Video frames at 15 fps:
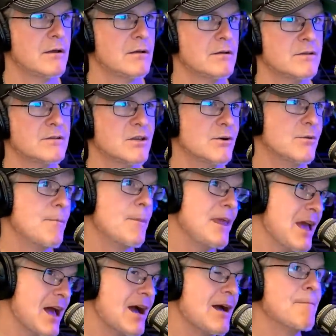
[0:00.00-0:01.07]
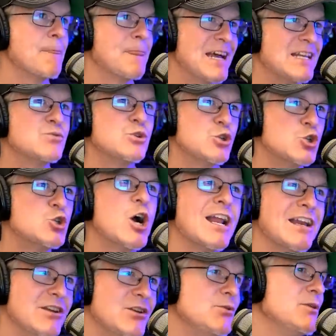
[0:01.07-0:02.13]
So yeah, that's what you're
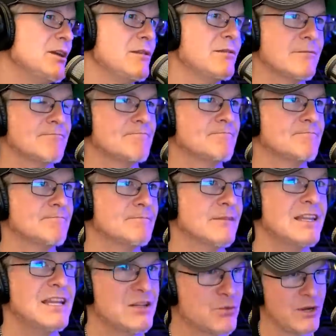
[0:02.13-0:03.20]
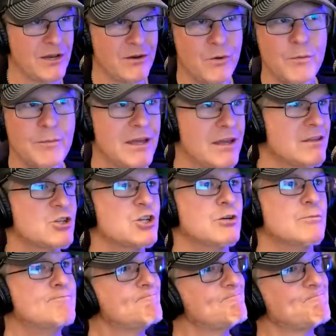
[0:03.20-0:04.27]
trying to do, Ethan. And that's don't want me on the show.
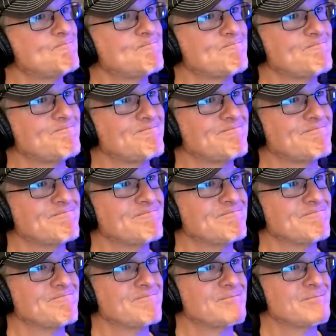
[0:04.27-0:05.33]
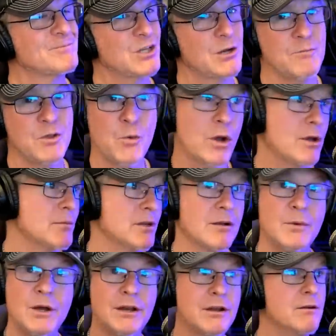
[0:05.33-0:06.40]
So you're welcome to
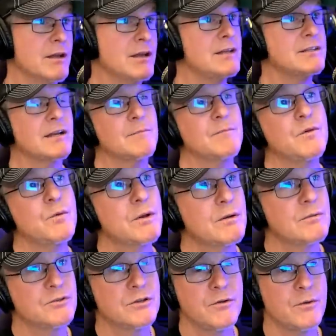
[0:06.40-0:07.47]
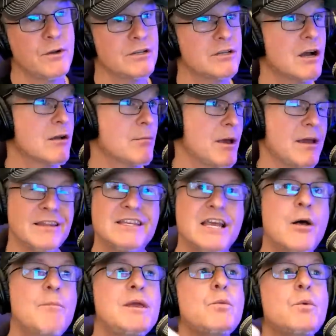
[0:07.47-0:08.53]
come on here anytime you want to, you want to talk about,
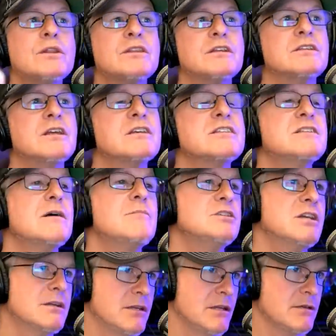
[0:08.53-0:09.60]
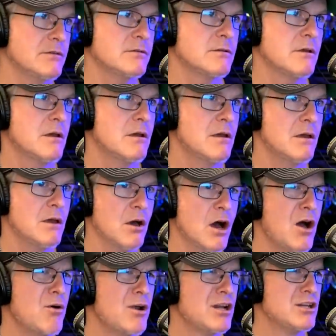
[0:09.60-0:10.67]
tell me what the subject is.
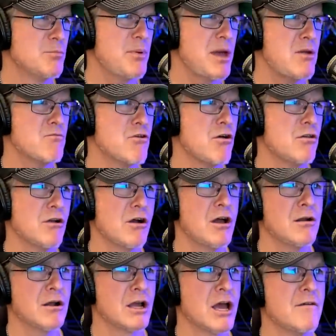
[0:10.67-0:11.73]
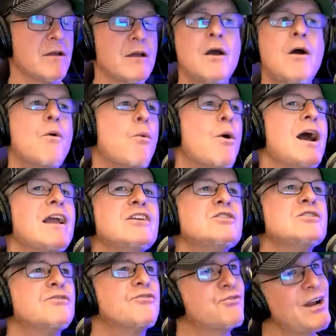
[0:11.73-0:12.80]
I want to debate Rollo. I don't know. Why are you
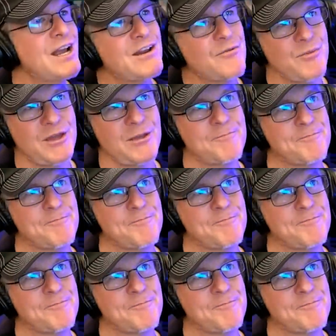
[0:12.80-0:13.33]
so afraid of me?